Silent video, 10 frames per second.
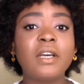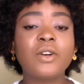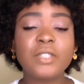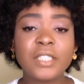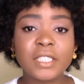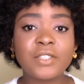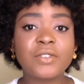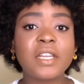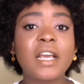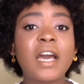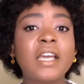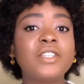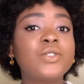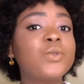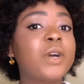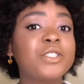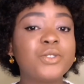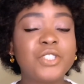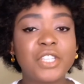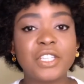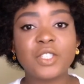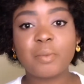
considering i do want to change